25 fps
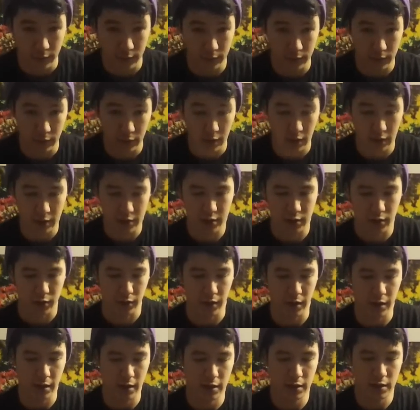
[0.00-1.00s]
Okay, so
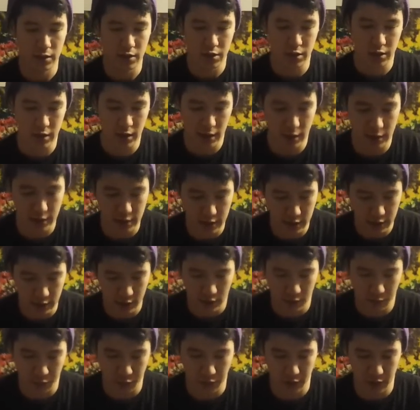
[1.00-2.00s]
it initiates
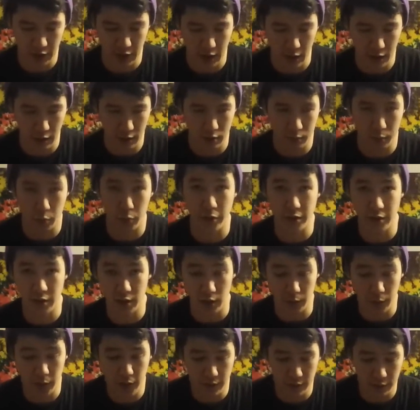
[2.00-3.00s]
with an arrow pointing
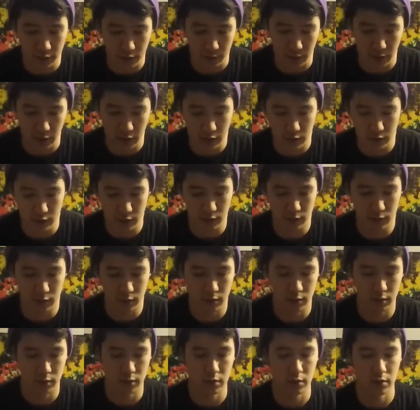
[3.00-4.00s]
away from me,
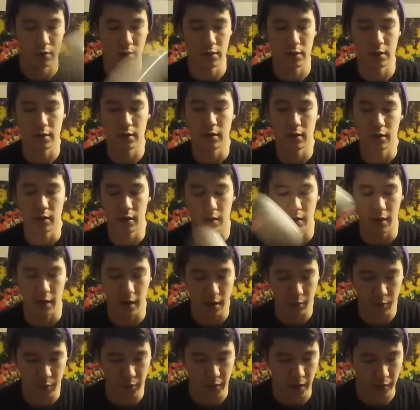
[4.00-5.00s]

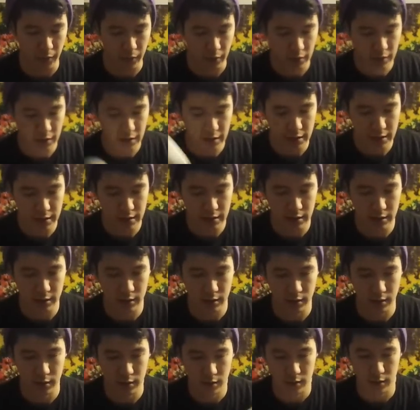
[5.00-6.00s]
and when I release,
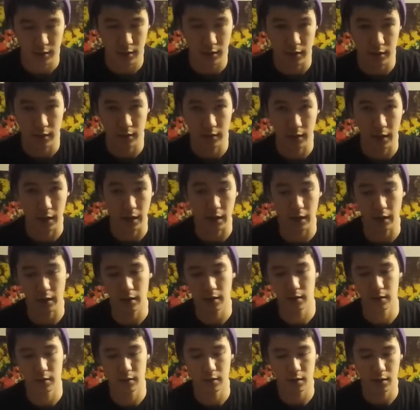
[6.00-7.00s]
they
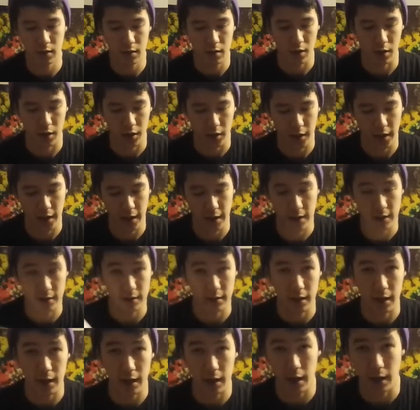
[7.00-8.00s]
are at an
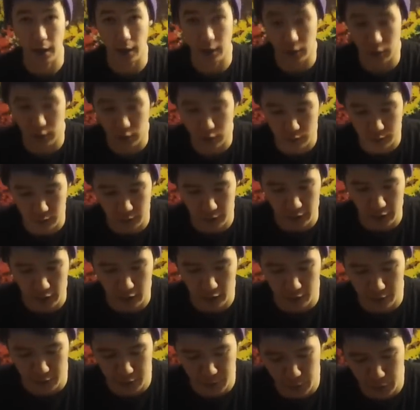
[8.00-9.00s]
angle where the
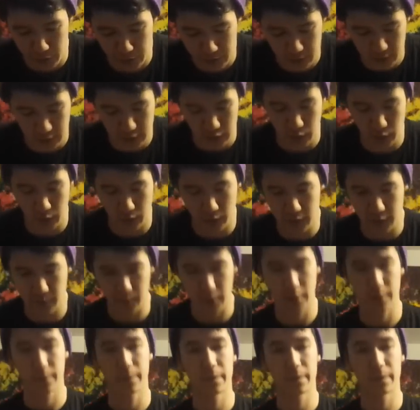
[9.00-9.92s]
arrow is pointing towards me.